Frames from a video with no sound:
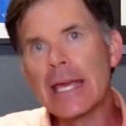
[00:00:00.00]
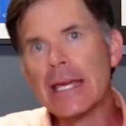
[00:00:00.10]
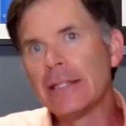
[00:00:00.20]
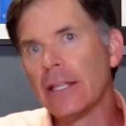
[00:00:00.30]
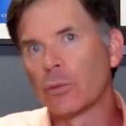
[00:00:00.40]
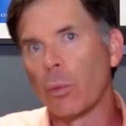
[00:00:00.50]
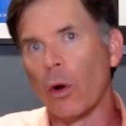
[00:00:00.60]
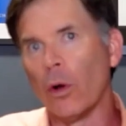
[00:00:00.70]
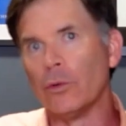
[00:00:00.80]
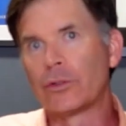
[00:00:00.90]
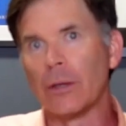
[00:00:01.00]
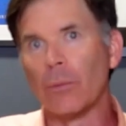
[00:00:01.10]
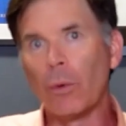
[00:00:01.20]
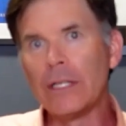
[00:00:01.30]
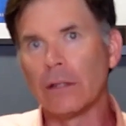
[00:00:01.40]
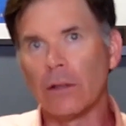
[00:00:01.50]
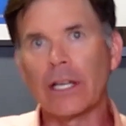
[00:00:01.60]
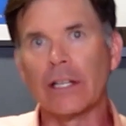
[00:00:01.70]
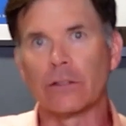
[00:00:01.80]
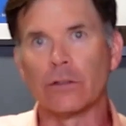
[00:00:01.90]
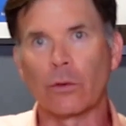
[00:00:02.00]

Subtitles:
in this world can we look at the